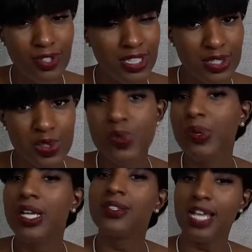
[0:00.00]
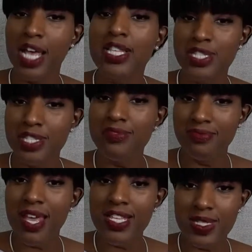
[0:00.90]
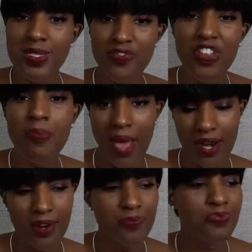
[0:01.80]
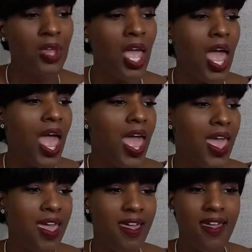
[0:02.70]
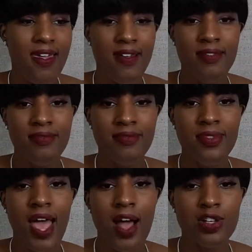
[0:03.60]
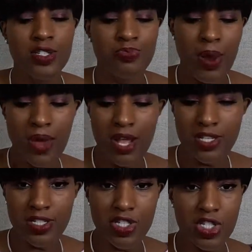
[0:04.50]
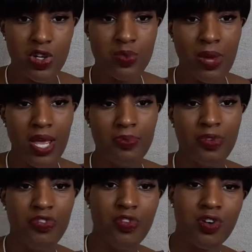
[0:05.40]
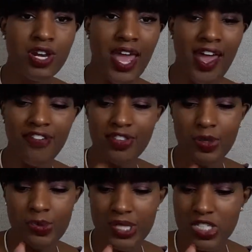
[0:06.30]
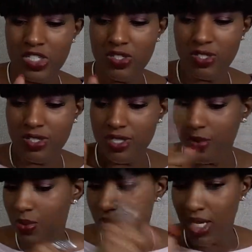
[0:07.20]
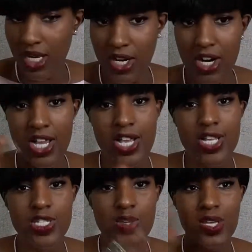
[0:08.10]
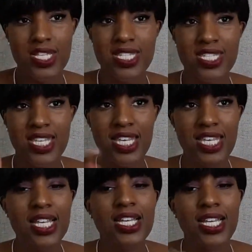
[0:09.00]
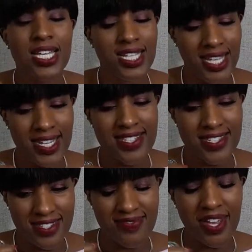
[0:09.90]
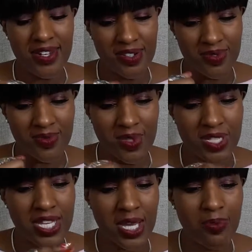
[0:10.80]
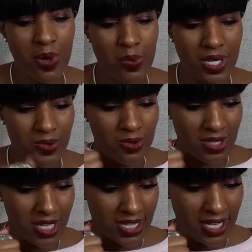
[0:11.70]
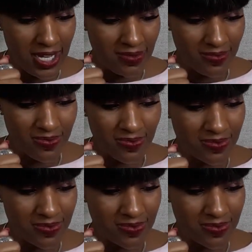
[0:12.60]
I really do. But it's it's for the better. And I'll probably I'll insert my before and after picture somewhere in here so you can see. Yes, I know. We'll take a moment and look at that.